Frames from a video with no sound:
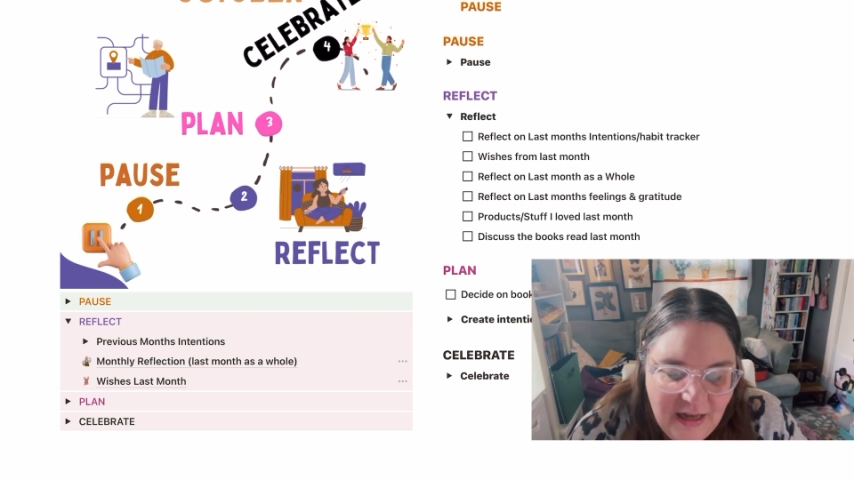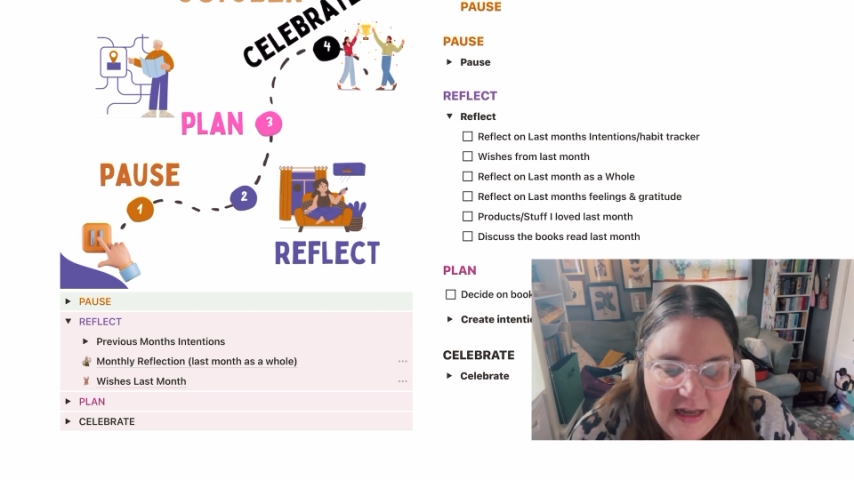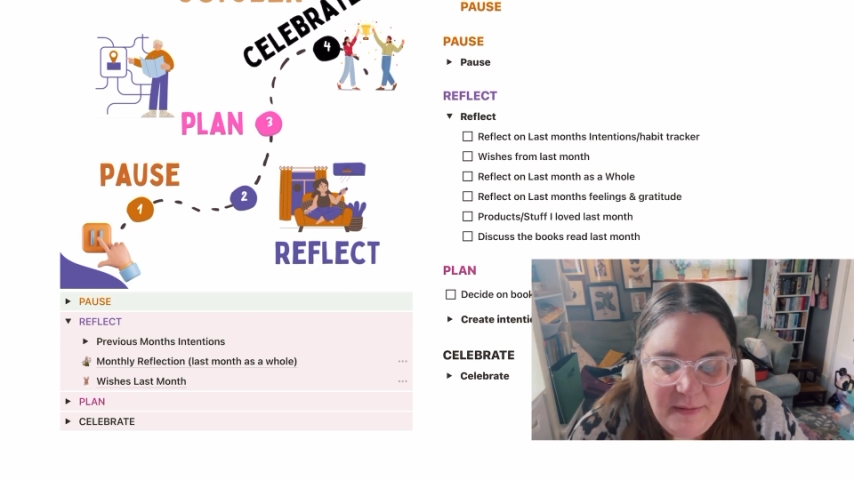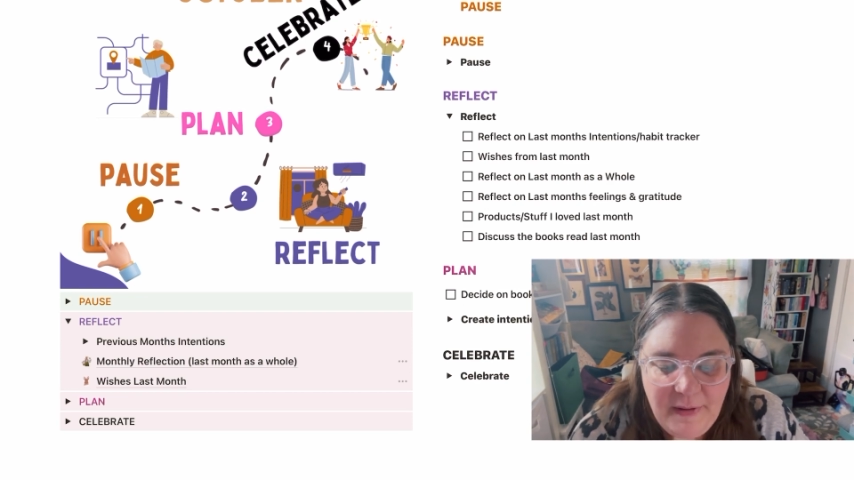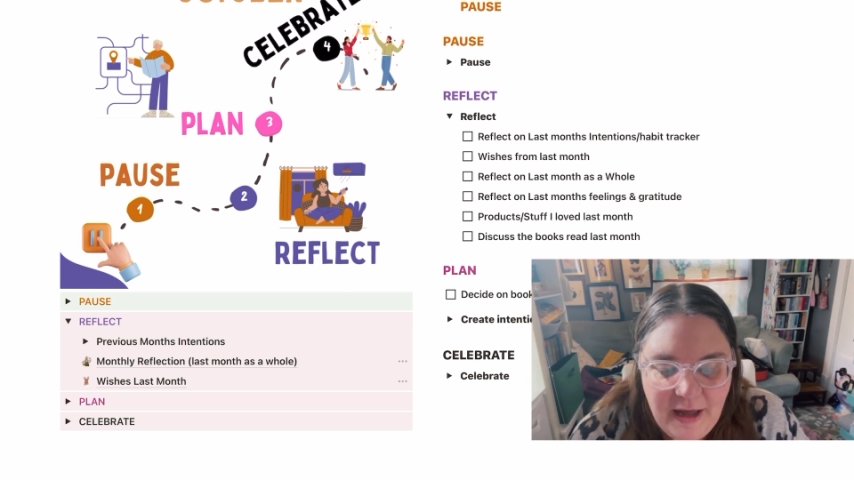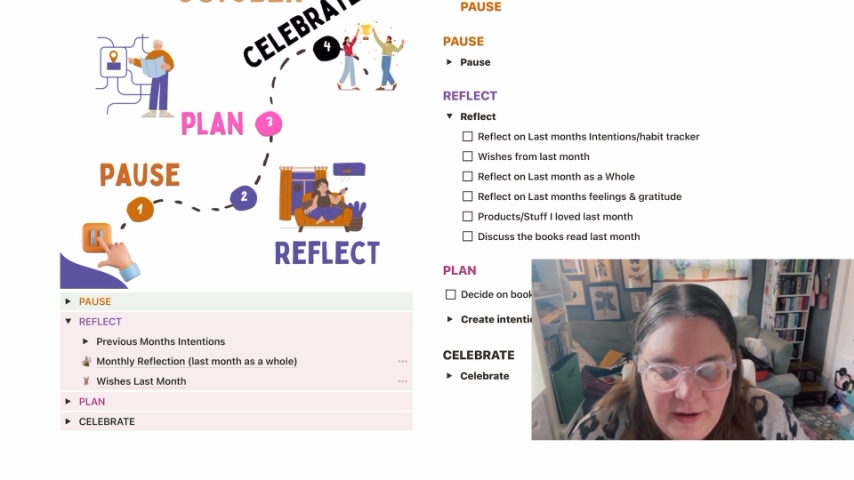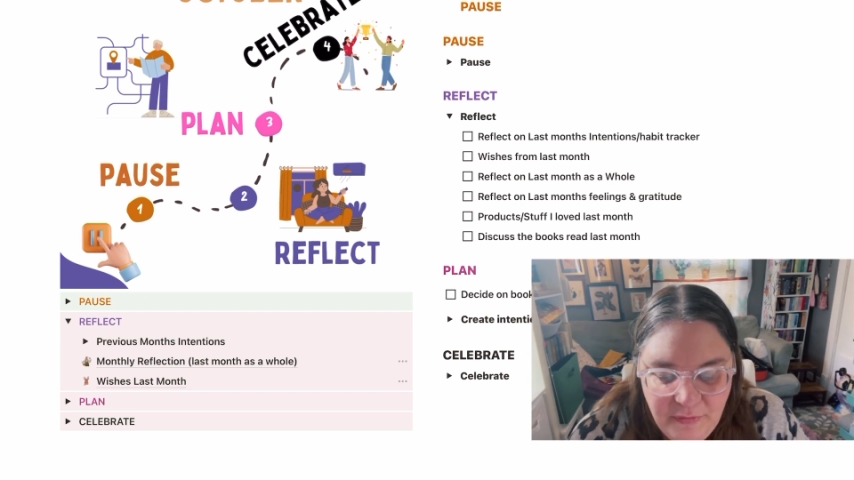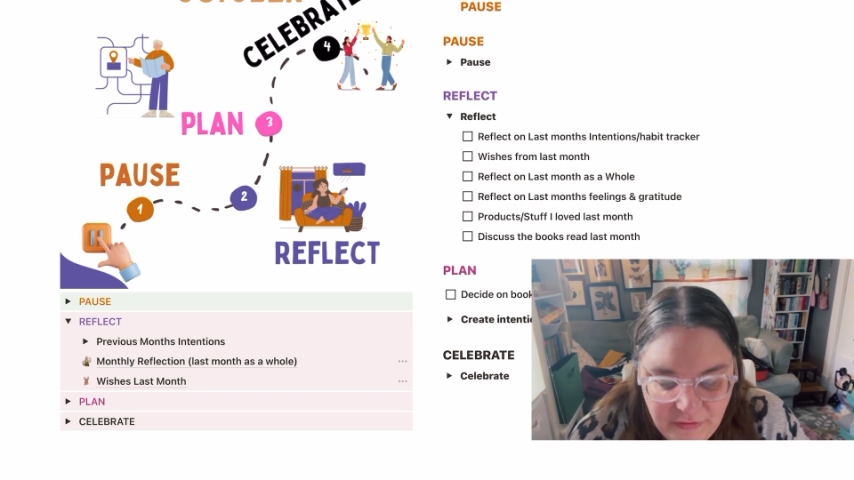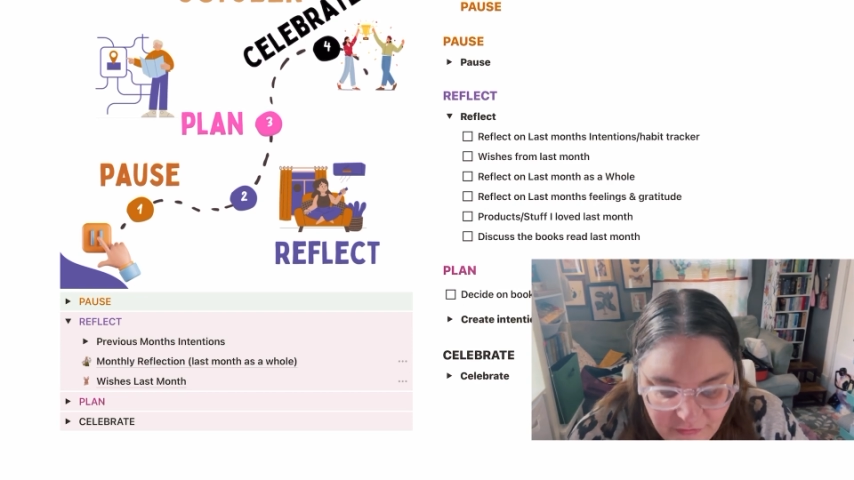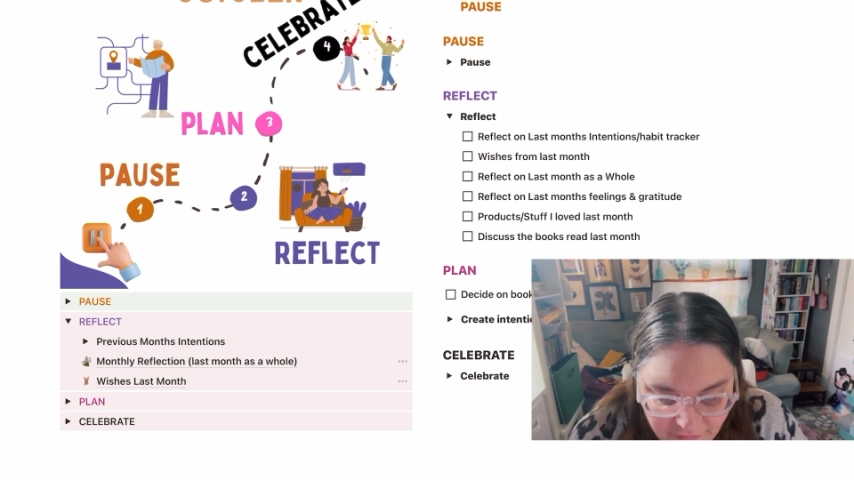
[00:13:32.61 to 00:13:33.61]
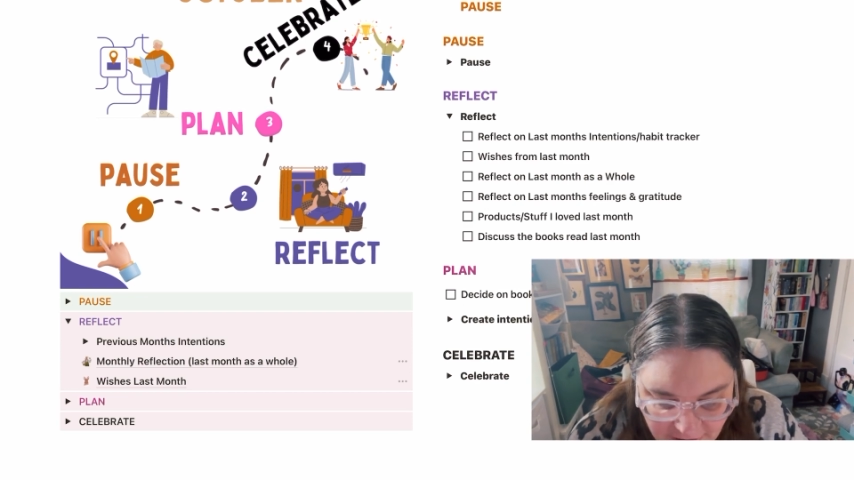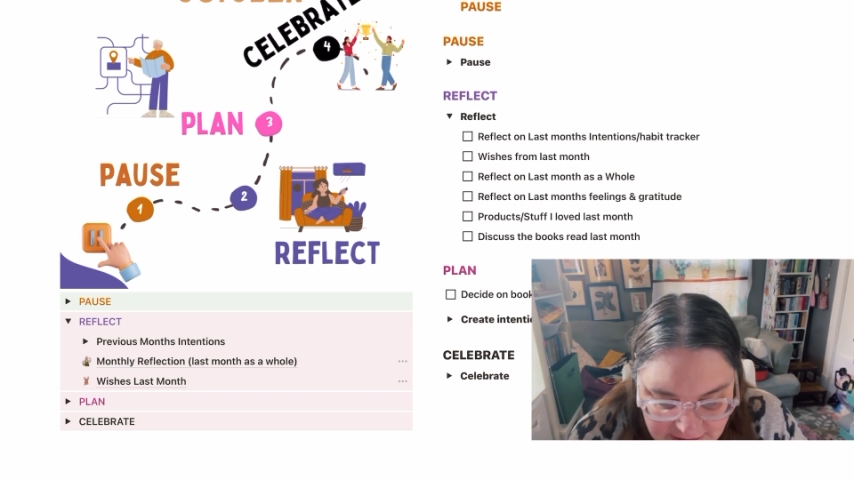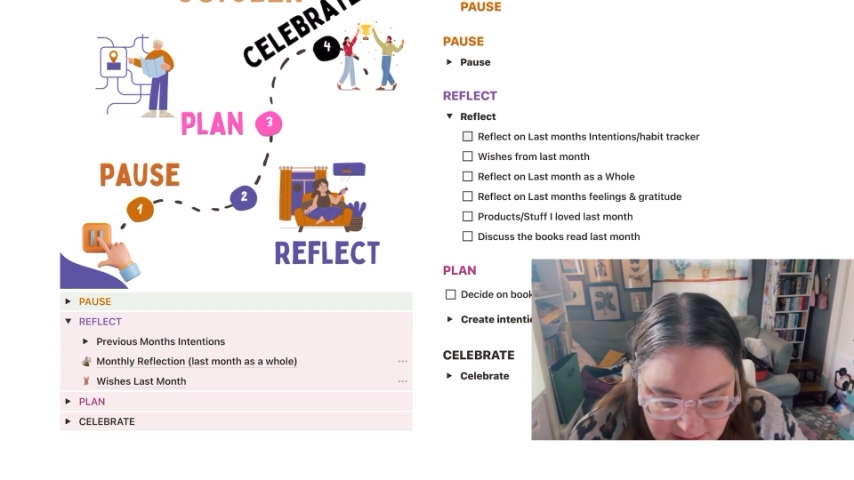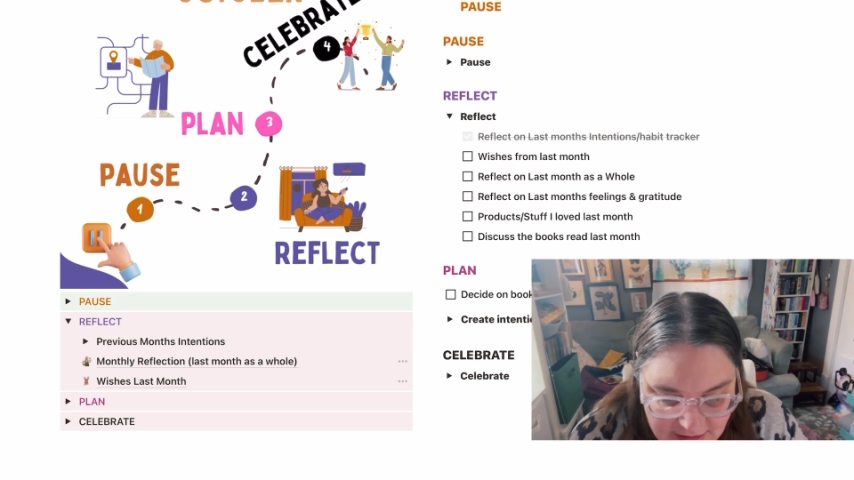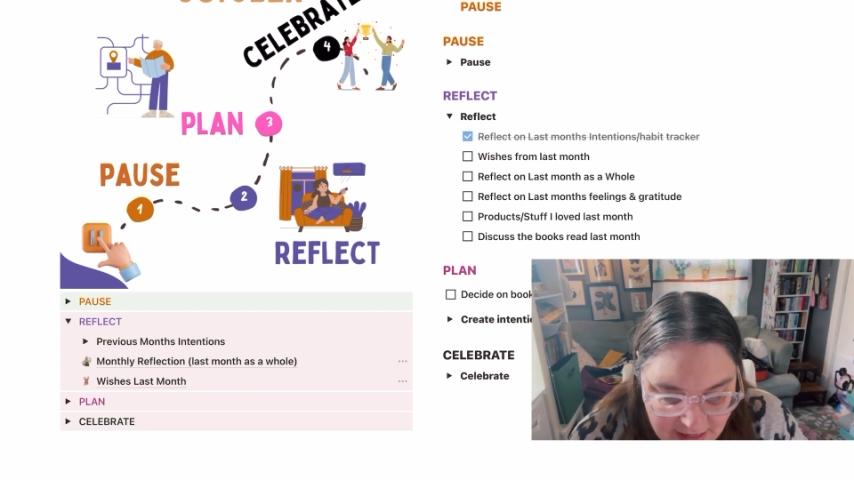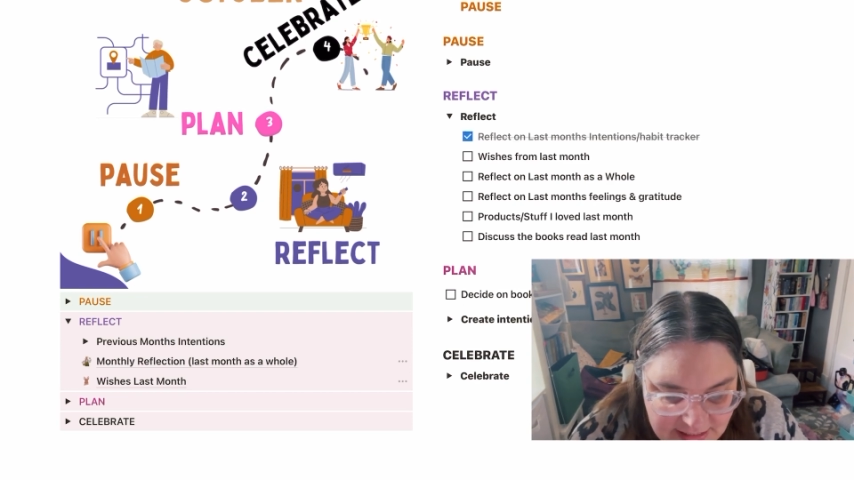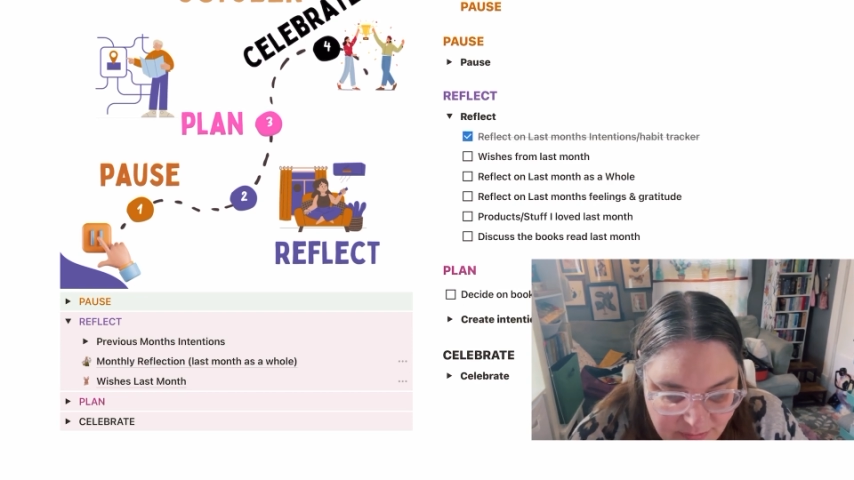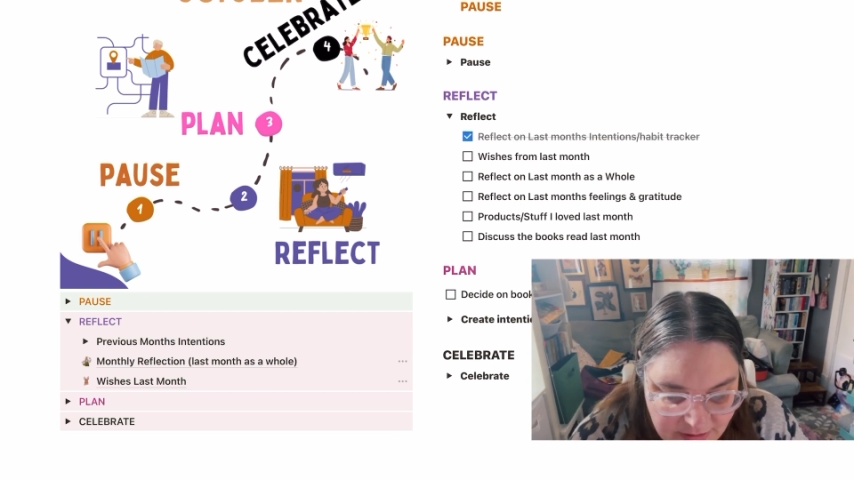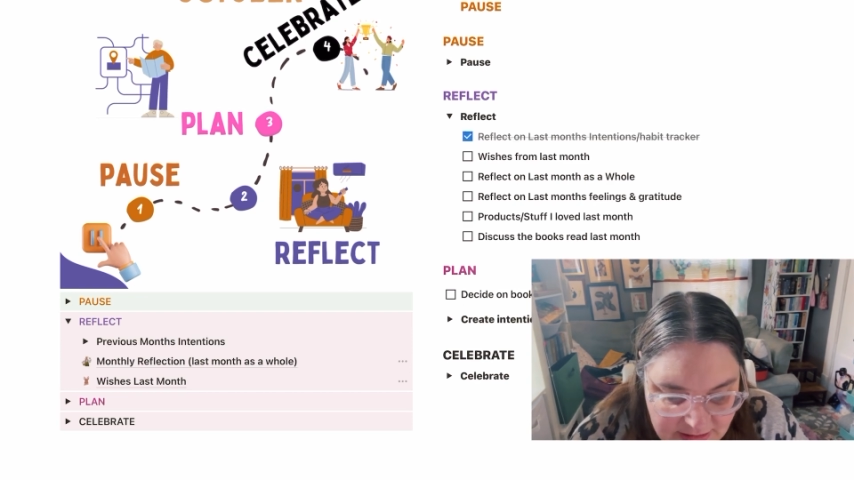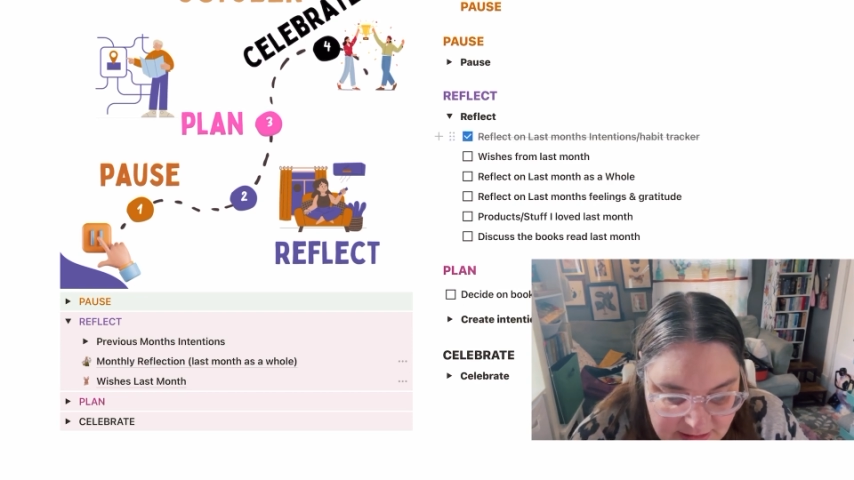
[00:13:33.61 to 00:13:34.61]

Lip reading: I would reflect on last month's